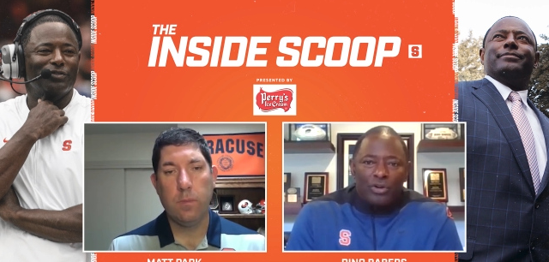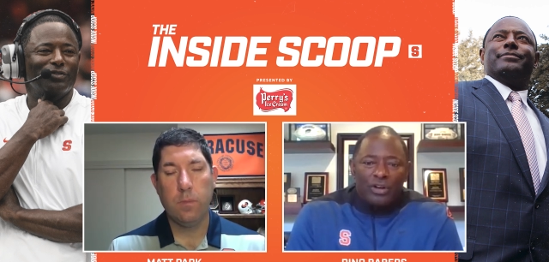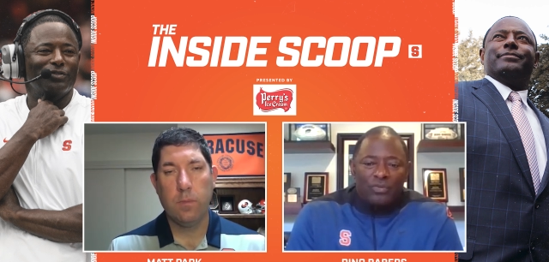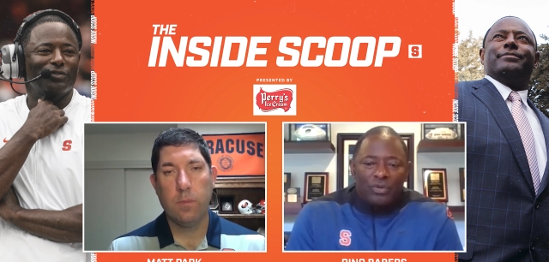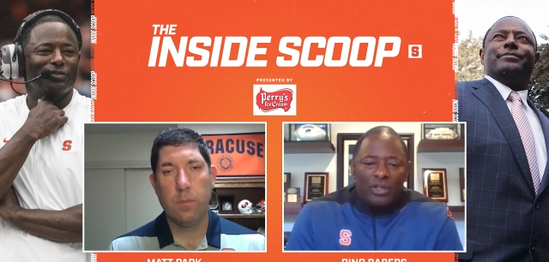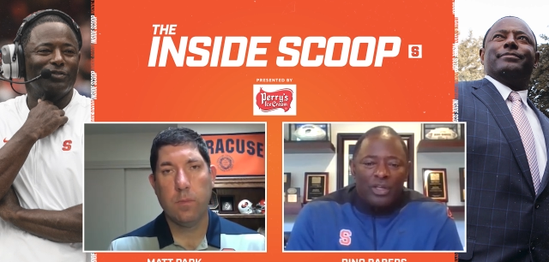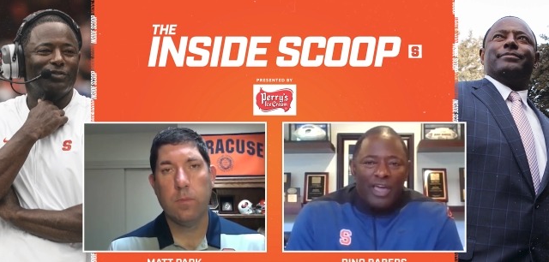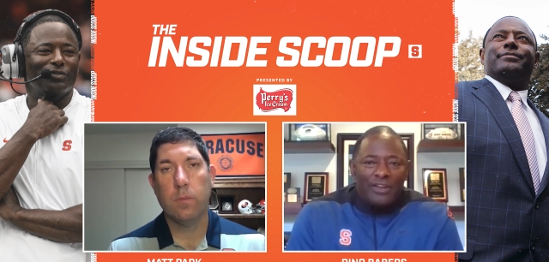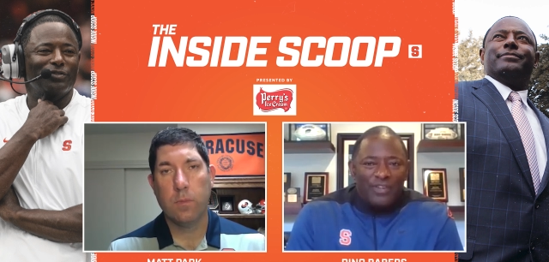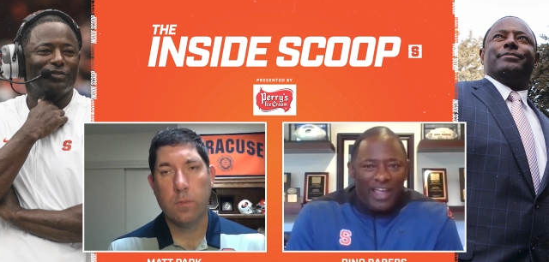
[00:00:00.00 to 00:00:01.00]
Speaker 1: And if
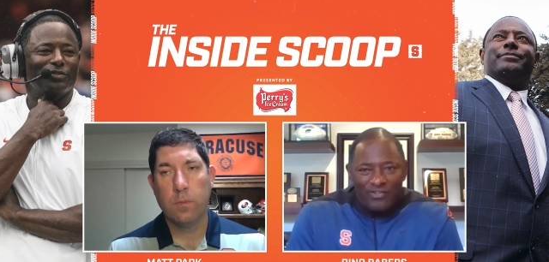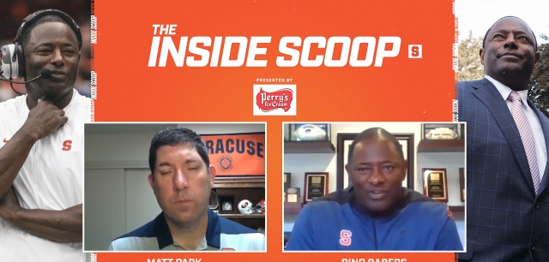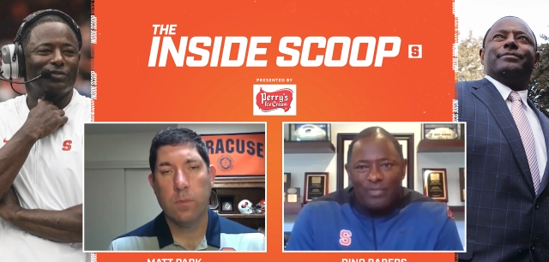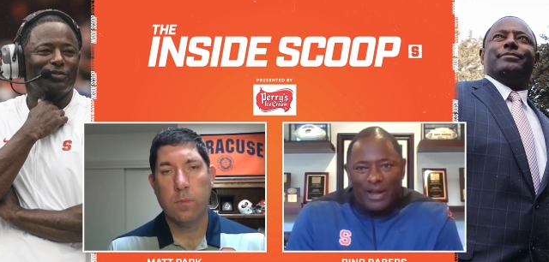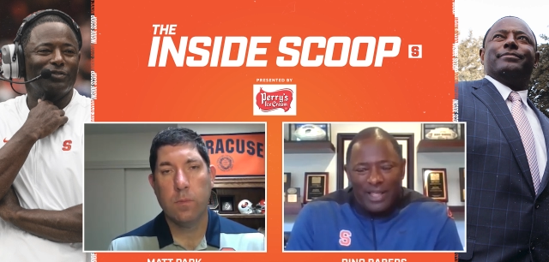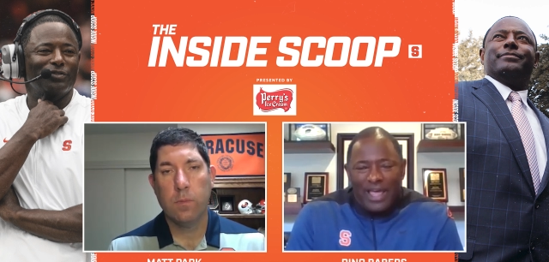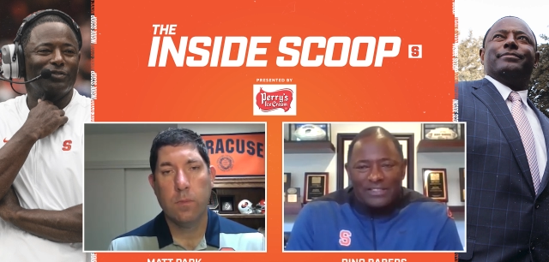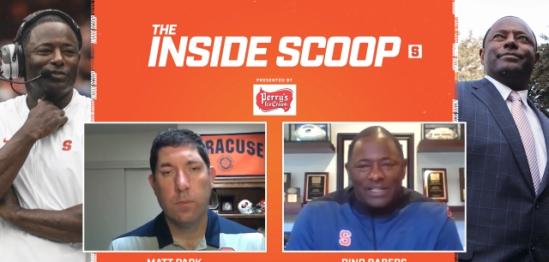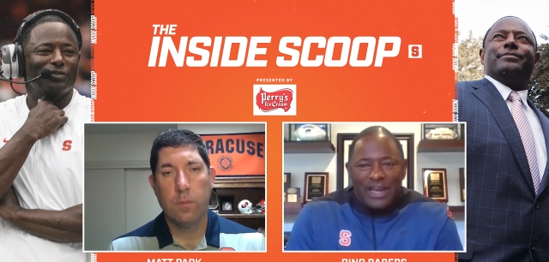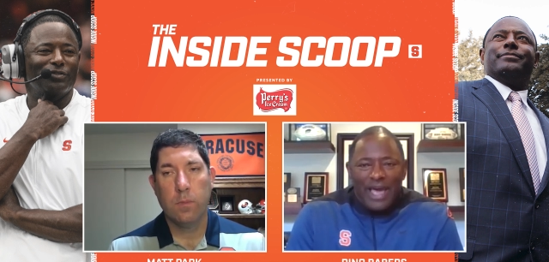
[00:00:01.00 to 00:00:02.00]
and if everybody has
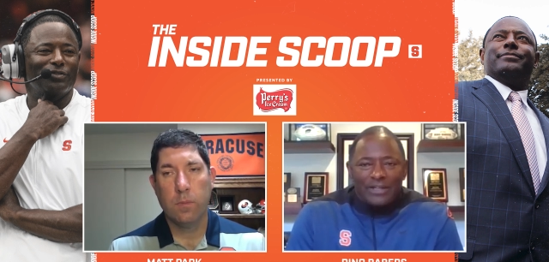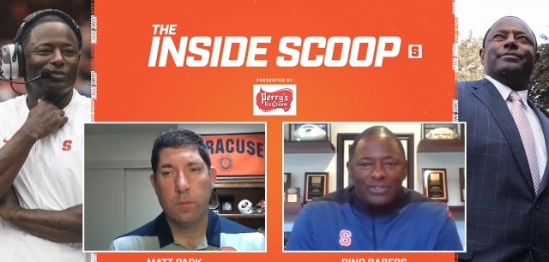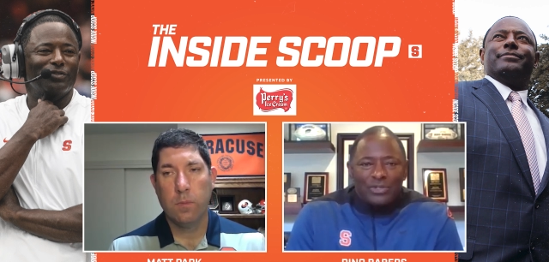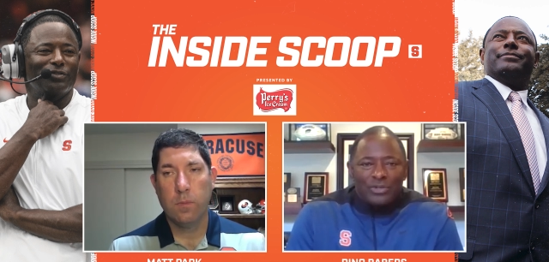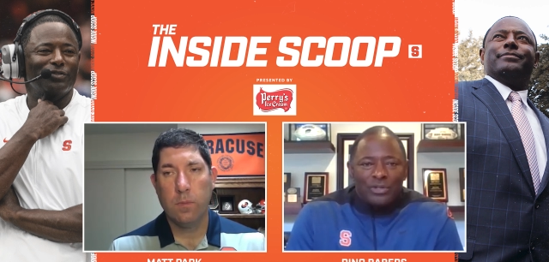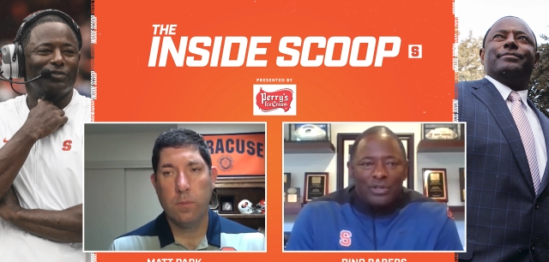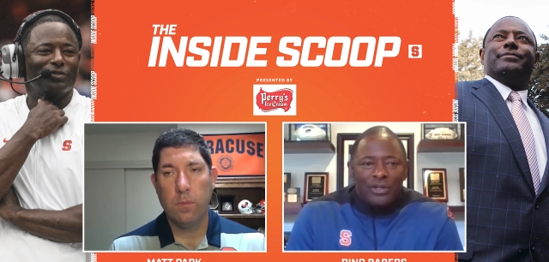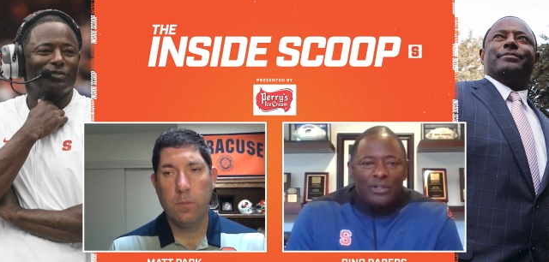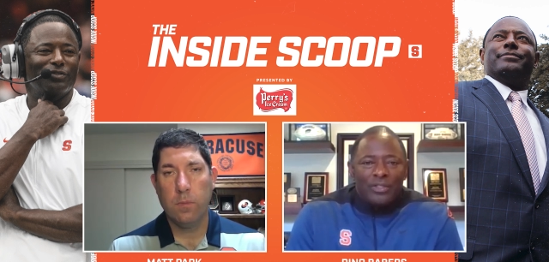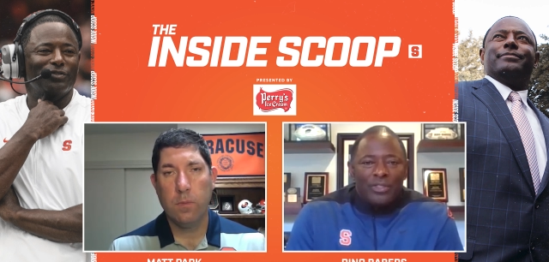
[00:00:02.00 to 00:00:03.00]
that attitude,
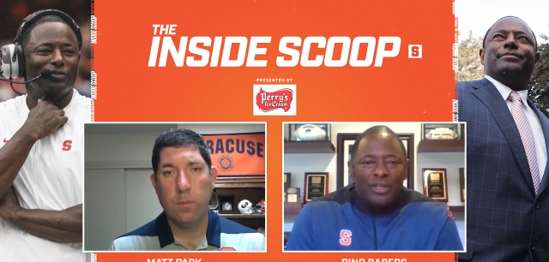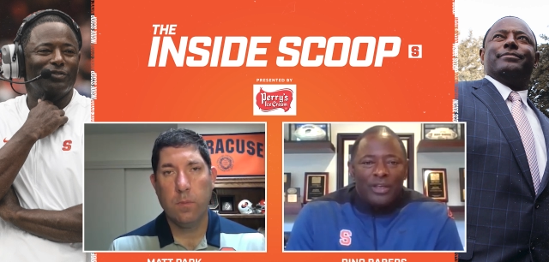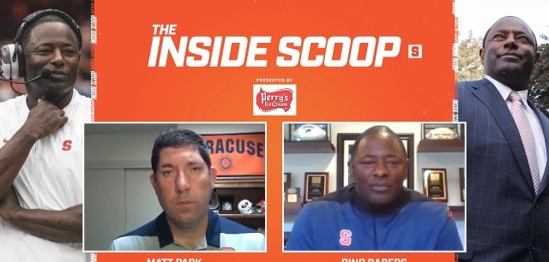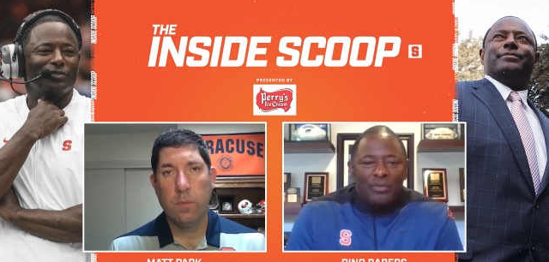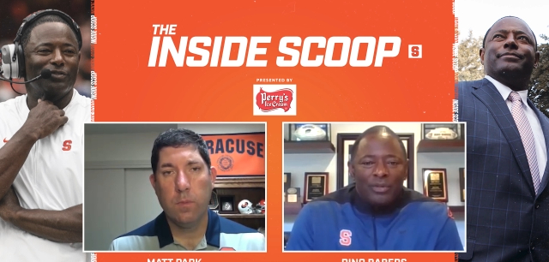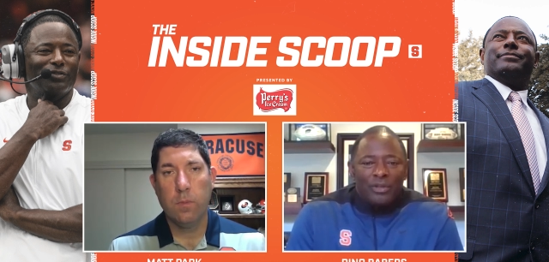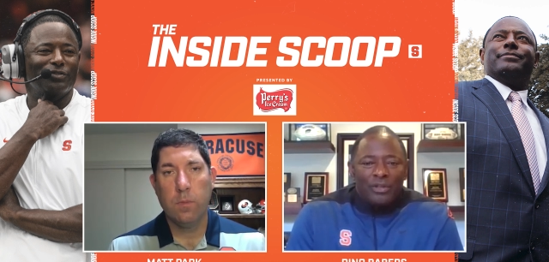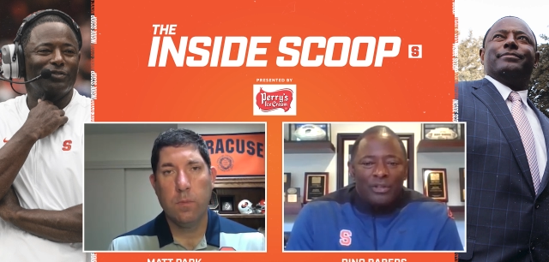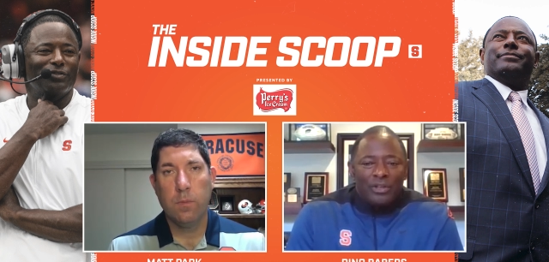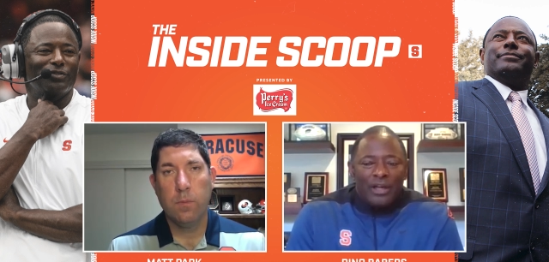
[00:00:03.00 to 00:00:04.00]
then
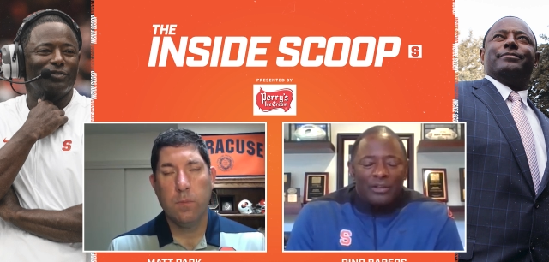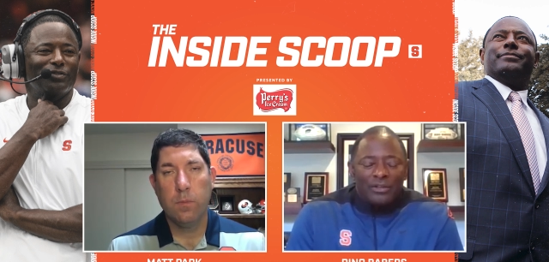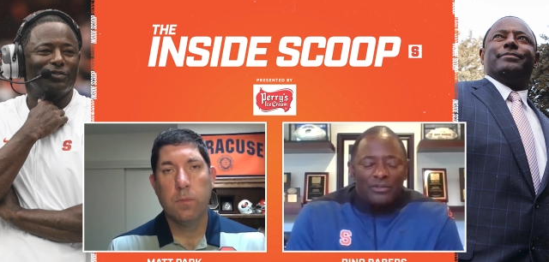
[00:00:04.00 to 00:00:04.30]
not